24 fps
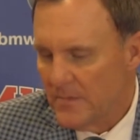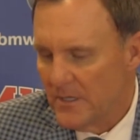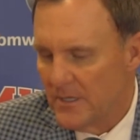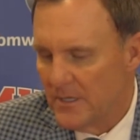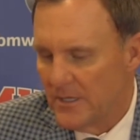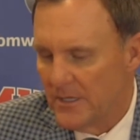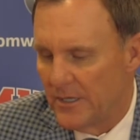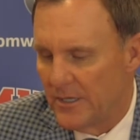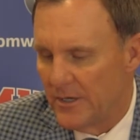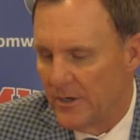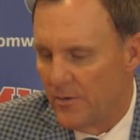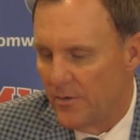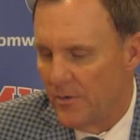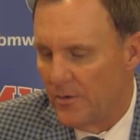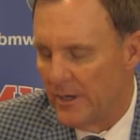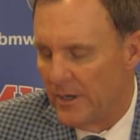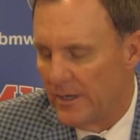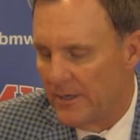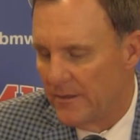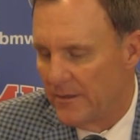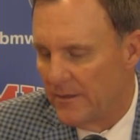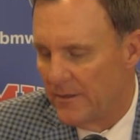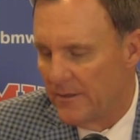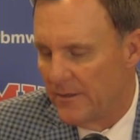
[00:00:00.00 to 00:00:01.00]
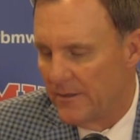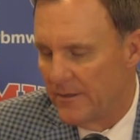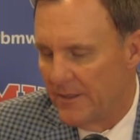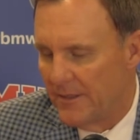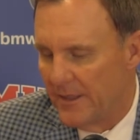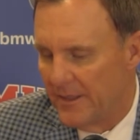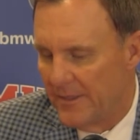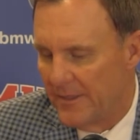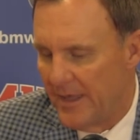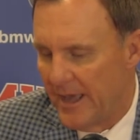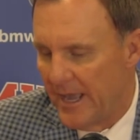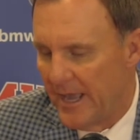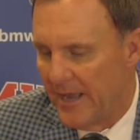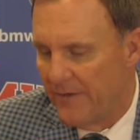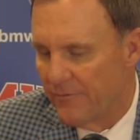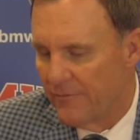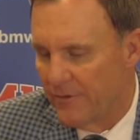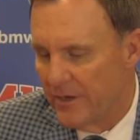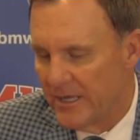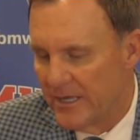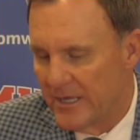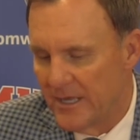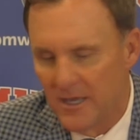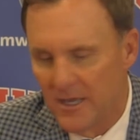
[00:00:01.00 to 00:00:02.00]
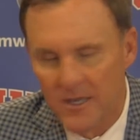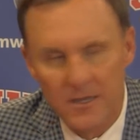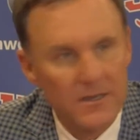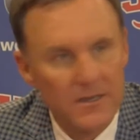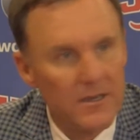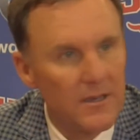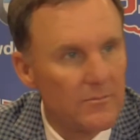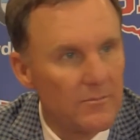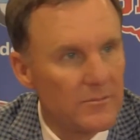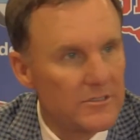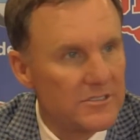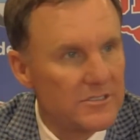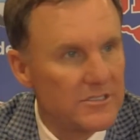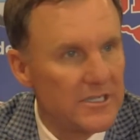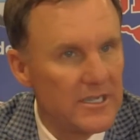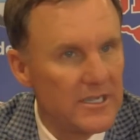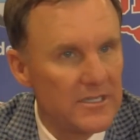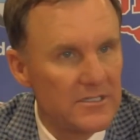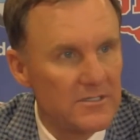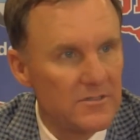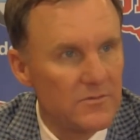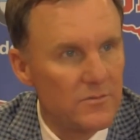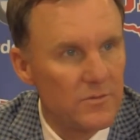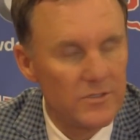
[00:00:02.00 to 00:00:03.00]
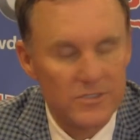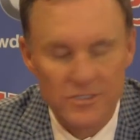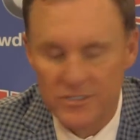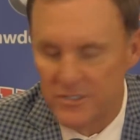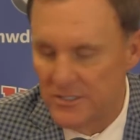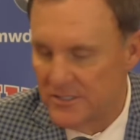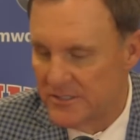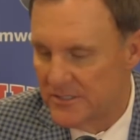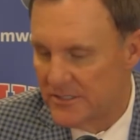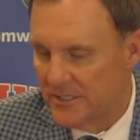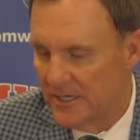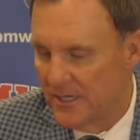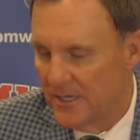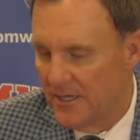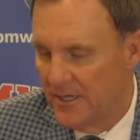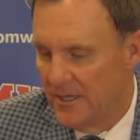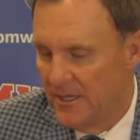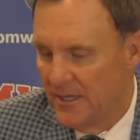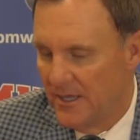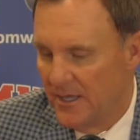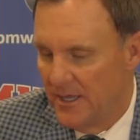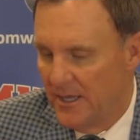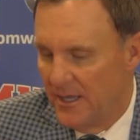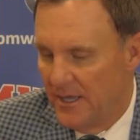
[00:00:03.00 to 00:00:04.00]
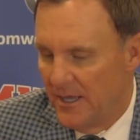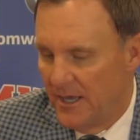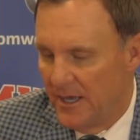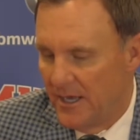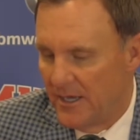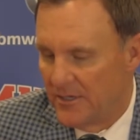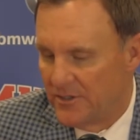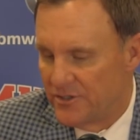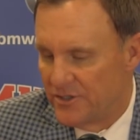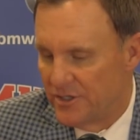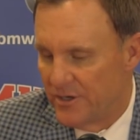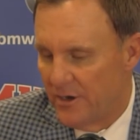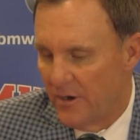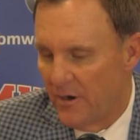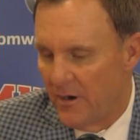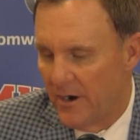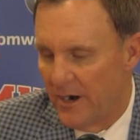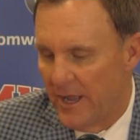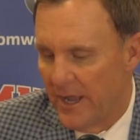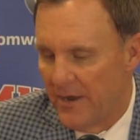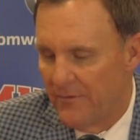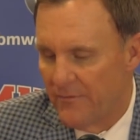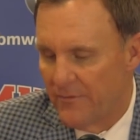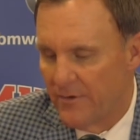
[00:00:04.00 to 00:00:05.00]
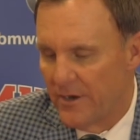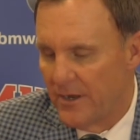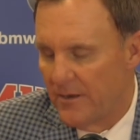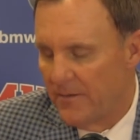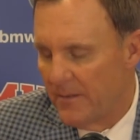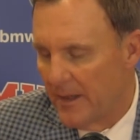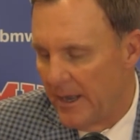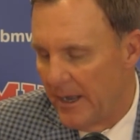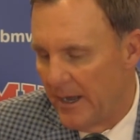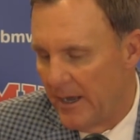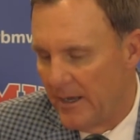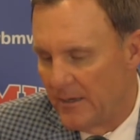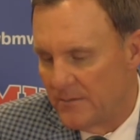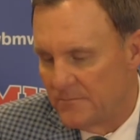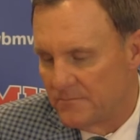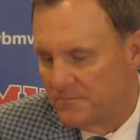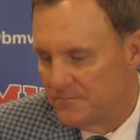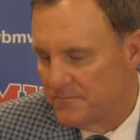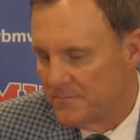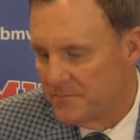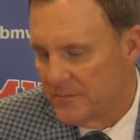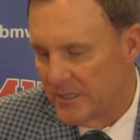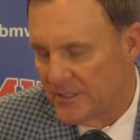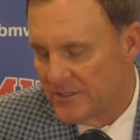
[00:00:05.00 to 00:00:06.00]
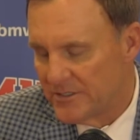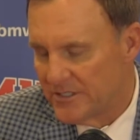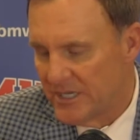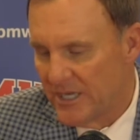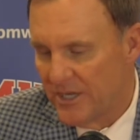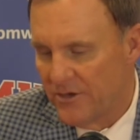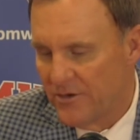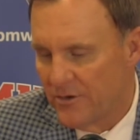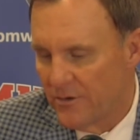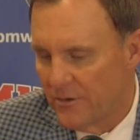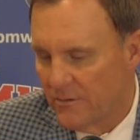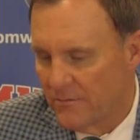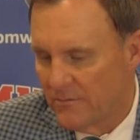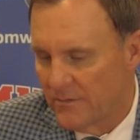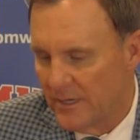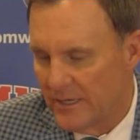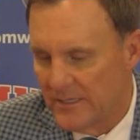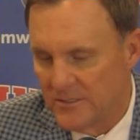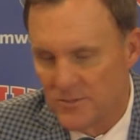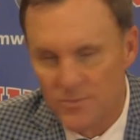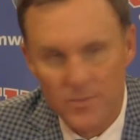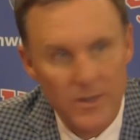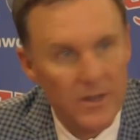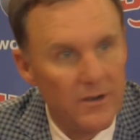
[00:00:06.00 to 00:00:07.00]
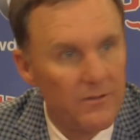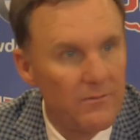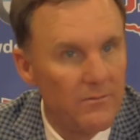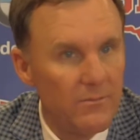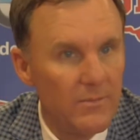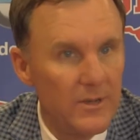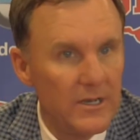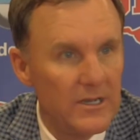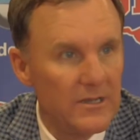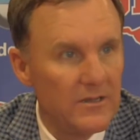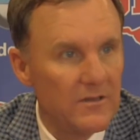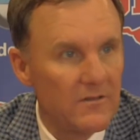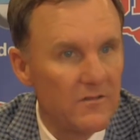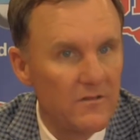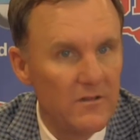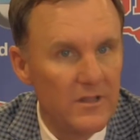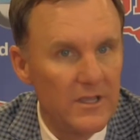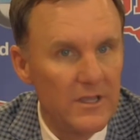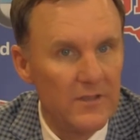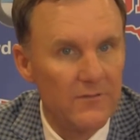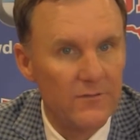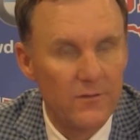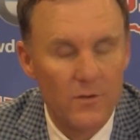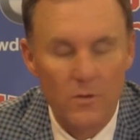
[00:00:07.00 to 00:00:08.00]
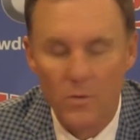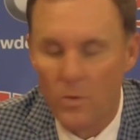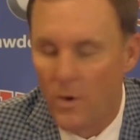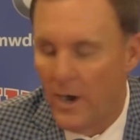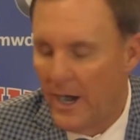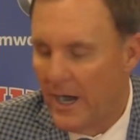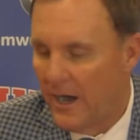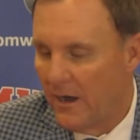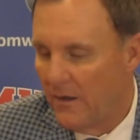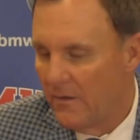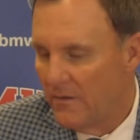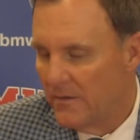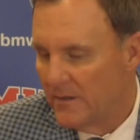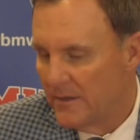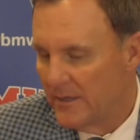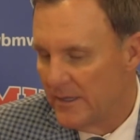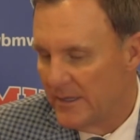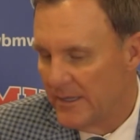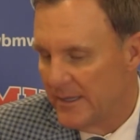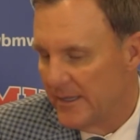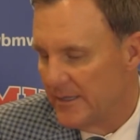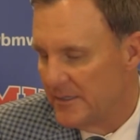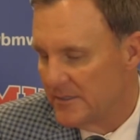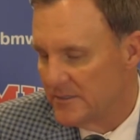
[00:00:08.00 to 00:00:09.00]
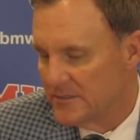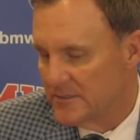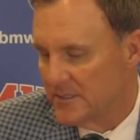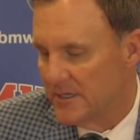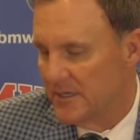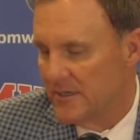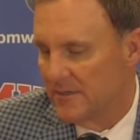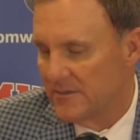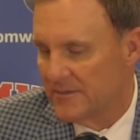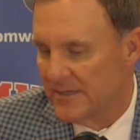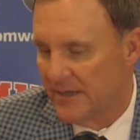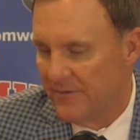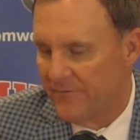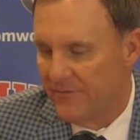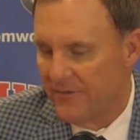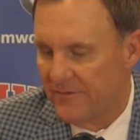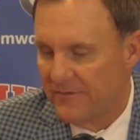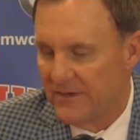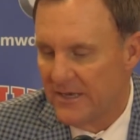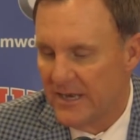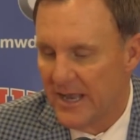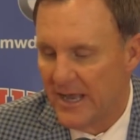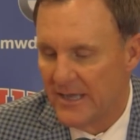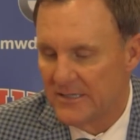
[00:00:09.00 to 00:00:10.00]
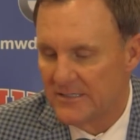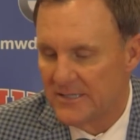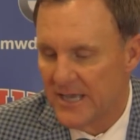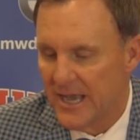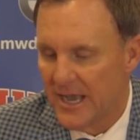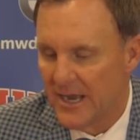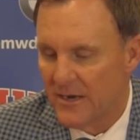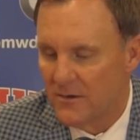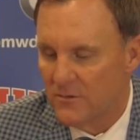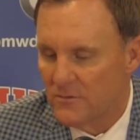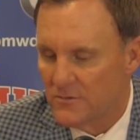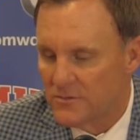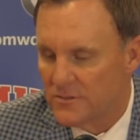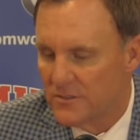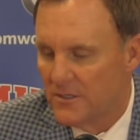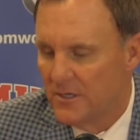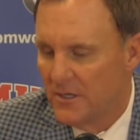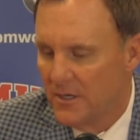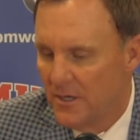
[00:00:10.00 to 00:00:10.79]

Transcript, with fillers: you know, the, the, Avery kid, number six, which is uh, uh Genard Avery, um, a senior. He's been been in this league for a while. Is, uh, he's got 59 tackles,